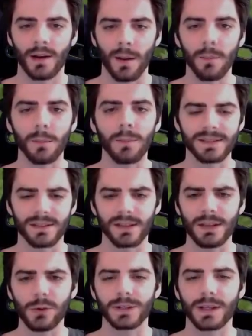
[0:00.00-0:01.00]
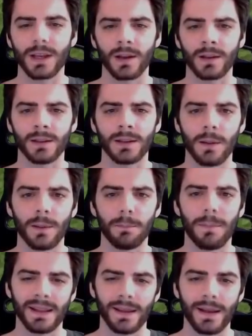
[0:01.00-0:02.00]
I'm basically using the
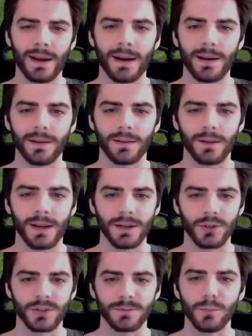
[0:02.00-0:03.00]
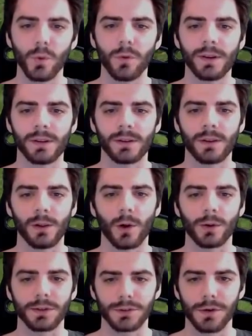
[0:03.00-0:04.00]
bat AI and just move it
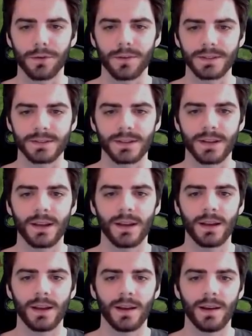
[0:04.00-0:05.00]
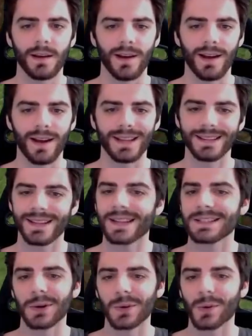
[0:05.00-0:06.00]
along the surface, and
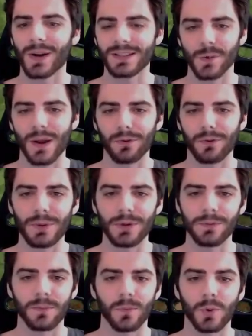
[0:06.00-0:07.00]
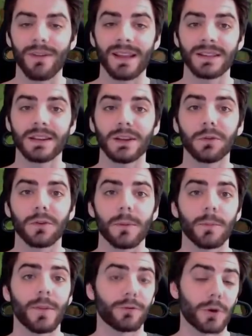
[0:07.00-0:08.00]
that's how it runs away from you, preventing you
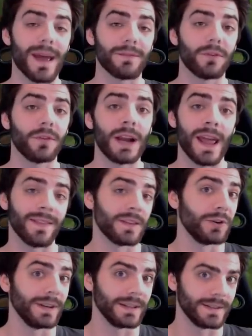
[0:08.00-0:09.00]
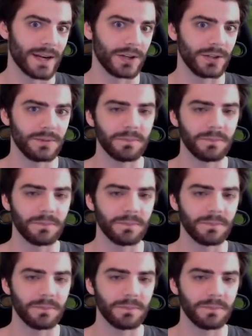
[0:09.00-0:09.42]
from ever entering the nether.